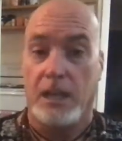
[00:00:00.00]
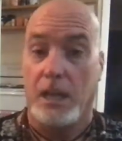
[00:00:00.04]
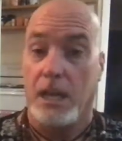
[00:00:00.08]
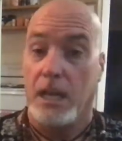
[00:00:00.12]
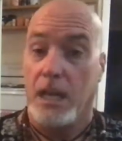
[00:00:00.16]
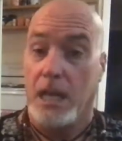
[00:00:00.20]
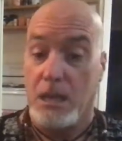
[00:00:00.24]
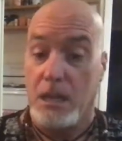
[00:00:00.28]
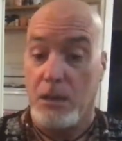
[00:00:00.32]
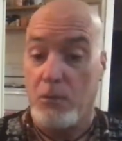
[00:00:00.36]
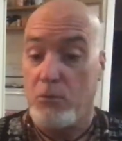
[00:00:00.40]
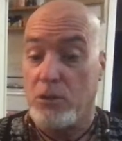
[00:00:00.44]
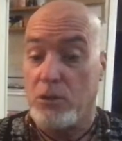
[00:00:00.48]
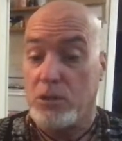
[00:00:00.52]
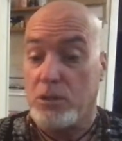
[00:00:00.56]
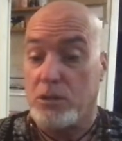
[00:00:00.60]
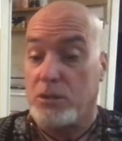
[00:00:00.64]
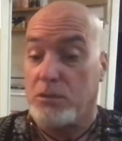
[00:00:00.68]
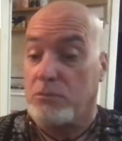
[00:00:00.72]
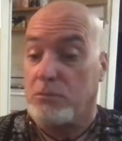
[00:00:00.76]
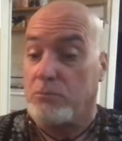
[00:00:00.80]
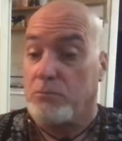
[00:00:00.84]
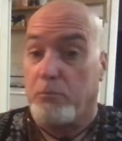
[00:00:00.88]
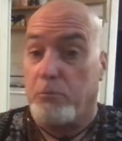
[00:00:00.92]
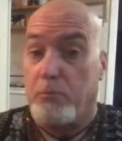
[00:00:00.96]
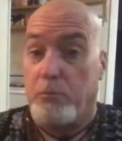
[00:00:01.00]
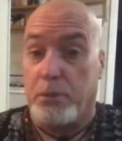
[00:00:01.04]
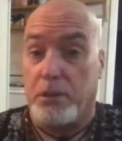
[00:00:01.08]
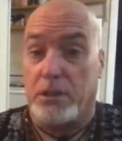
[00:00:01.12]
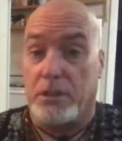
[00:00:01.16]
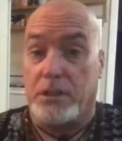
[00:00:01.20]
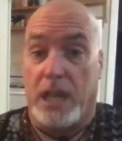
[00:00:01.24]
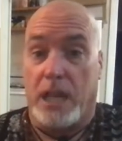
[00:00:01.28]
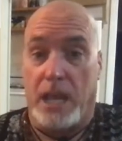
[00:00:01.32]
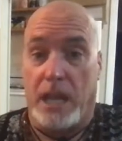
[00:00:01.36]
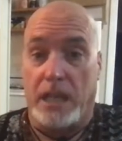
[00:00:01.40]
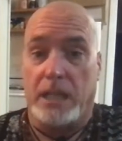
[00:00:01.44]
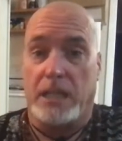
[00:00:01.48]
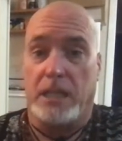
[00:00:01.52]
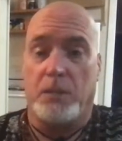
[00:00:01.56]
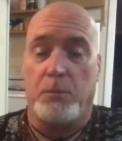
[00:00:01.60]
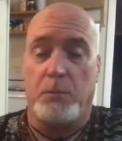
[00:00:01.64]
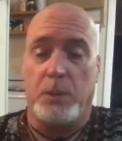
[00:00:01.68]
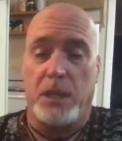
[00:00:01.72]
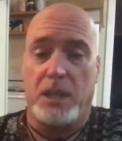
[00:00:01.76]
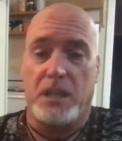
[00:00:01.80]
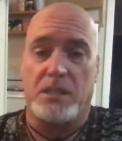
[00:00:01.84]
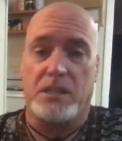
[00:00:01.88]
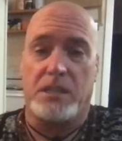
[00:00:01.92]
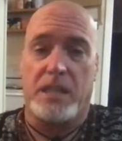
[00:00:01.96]
He was pretending to
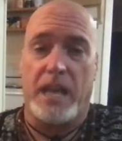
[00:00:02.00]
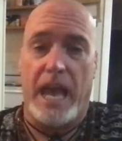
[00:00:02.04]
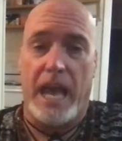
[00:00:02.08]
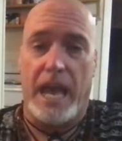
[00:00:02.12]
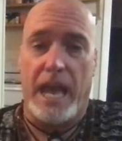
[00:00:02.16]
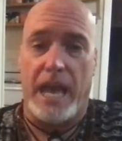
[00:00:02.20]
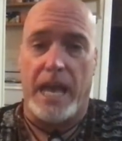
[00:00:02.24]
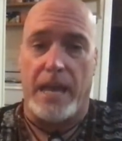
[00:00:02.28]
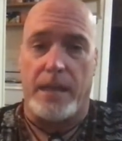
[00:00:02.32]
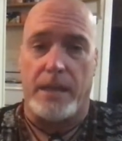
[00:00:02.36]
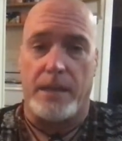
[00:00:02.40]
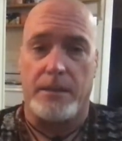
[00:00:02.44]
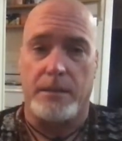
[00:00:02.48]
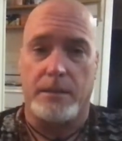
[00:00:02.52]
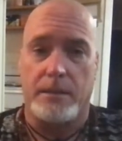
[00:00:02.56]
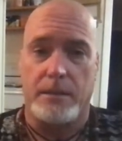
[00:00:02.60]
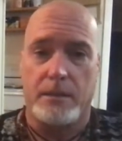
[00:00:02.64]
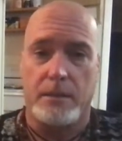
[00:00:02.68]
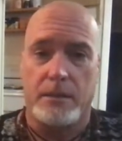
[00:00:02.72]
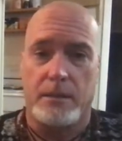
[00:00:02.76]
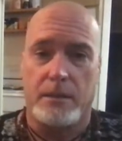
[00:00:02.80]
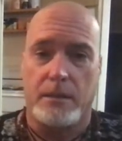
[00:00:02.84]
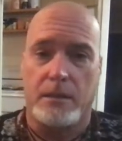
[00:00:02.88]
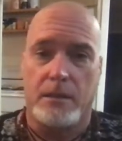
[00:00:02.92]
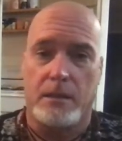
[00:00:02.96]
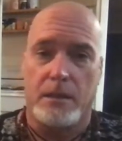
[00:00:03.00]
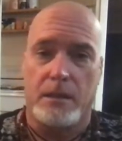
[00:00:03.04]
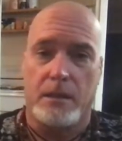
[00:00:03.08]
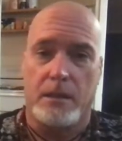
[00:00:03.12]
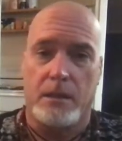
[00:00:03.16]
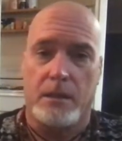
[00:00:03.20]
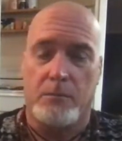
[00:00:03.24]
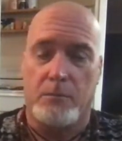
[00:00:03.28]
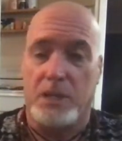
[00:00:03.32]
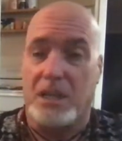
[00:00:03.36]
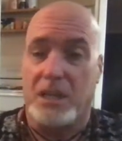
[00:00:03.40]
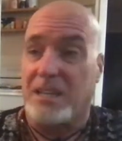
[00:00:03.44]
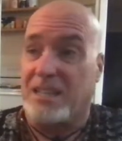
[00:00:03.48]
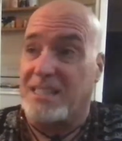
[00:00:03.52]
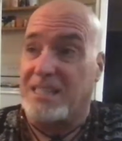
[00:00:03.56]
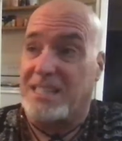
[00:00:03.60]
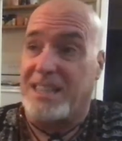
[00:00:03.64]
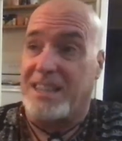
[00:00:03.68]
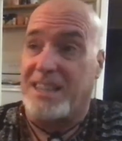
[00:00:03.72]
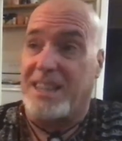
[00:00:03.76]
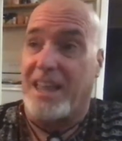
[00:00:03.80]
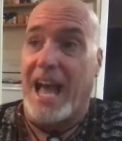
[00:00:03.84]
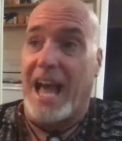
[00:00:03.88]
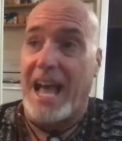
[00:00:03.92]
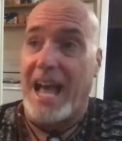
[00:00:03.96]
be his dad. Because
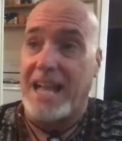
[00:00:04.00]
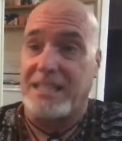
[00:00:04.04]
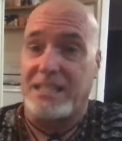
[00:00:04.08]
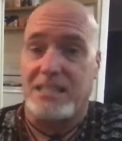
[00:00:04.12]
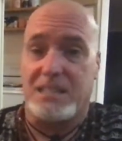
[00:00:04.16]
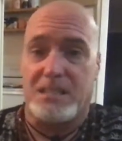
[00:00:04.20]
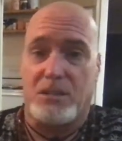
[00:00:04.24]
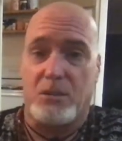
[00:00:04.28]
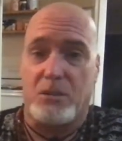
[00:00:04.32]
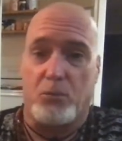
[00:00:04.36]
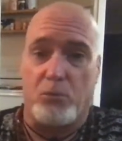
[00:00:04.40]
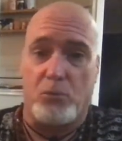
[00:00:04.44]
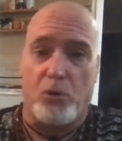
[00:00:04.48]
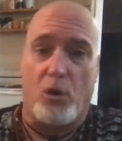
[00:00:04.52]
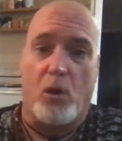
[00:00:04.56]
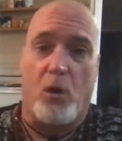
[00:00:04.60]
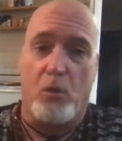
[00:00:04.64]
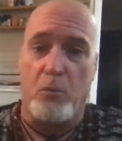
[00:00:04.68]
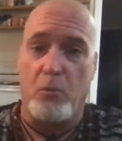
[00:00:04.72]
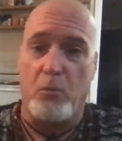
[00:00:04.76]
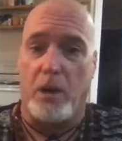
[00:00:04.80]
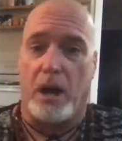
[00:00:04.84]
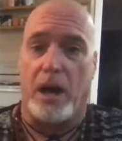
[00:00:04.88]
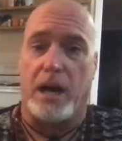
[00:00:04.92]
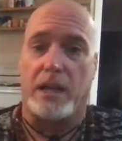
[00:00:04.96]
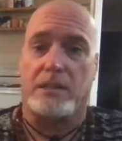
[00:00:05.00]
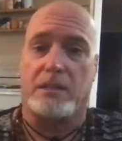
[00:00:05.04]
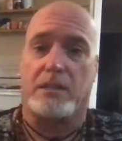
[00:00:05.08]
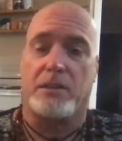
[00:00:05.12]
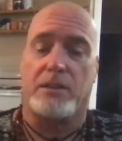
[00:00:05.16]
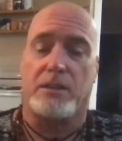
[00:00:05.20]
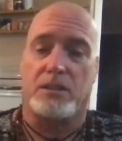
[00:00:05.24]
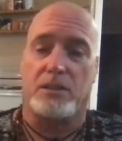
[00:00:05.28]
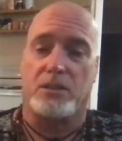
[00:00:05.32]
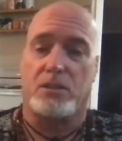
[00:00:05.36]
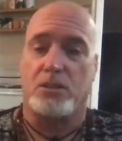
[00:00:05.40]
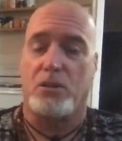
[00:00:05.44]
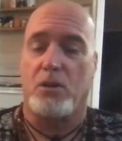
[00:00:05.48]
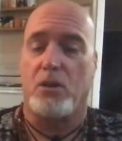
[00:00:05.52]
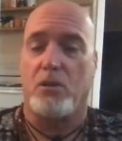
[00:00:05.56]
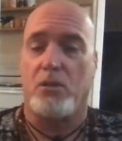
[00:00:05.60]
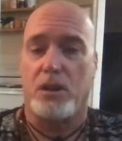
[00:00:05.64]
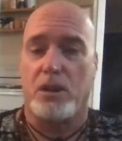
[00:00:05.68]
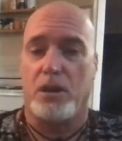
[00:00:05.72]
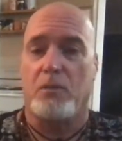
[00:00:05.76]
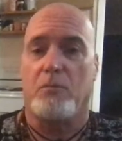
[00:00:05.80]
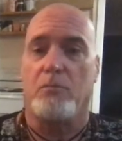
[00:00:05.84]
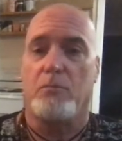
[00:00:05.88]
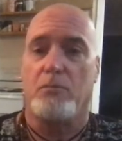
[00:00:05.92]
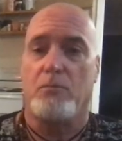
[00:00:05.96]
that's the role model that showed
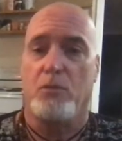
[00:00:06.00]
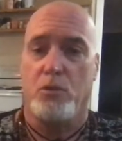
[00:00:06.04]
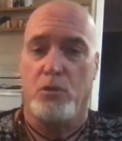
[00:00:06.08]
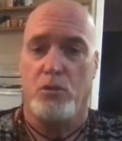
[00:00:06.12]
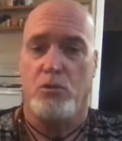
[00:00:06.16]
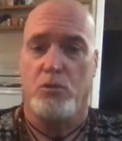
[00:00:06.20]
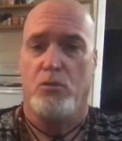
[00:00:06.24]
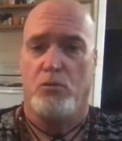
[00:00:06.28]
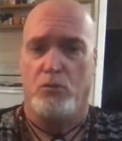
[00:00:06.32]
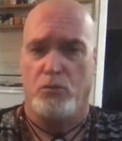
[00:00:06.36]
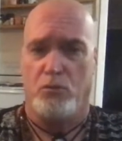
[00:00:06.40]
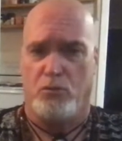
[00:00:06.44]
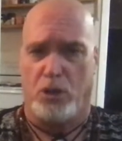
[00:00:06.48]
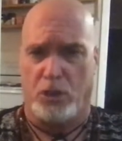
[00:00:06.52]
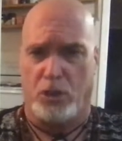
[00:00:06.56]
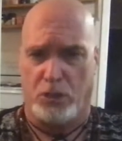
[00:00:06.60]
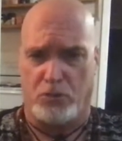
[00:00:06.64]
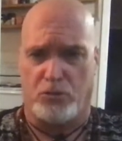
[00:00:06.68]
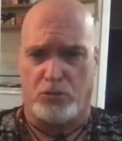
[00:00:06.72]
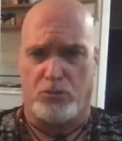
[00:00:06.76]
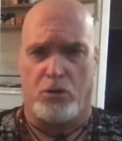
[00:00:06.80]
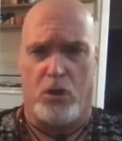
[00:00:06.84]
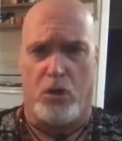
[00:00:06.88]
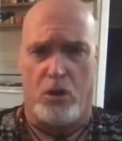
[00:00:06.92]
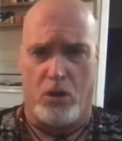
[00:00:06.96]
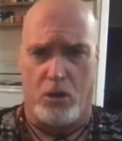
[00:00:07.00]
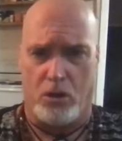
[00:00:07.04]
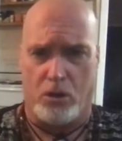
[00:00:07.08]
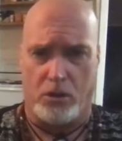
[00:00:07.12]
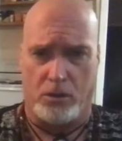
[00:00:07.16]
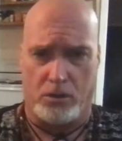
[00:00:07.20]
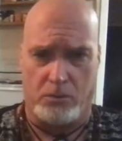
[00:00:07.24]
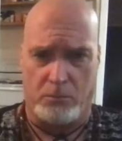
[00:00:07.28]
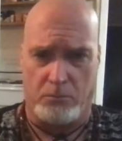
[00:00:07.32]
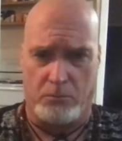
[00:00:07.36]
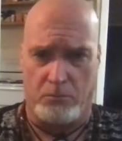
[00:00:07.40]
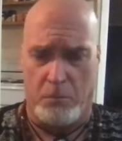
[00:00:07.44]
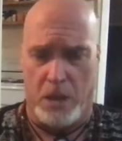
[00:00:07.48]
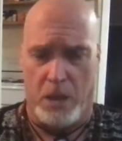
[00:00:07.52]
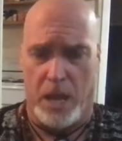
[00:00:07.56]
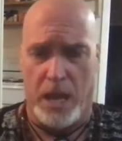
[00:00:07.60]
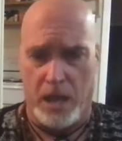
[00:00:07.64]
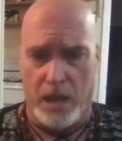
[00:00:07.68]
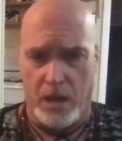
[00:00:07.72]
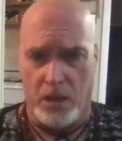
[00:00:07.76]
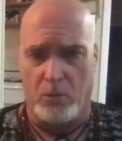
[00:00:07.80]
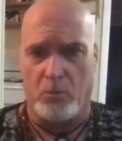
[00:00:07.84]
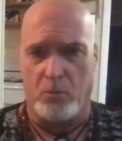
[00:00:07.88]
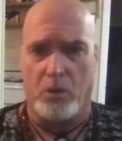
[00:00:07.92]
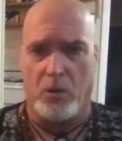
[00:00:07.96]
him who a strong
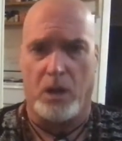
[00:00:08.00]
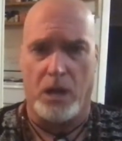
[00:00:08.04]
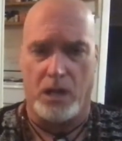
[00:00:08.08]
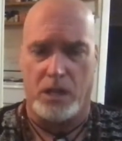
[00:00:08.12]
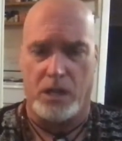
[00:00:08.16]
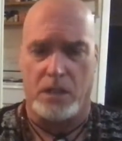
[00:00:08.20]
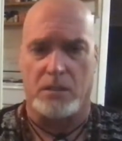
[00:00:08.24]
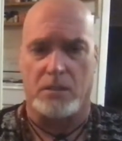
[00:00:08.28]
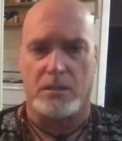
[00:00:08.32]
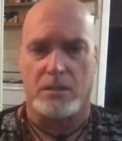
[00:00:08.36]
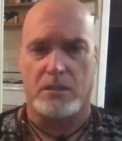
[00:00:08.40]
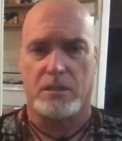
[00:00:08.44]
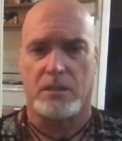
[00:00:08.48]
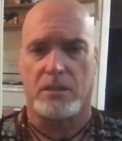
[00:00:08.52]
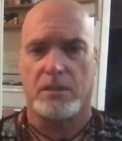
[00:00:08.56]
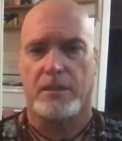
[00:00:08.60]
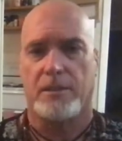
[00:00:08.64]
male was.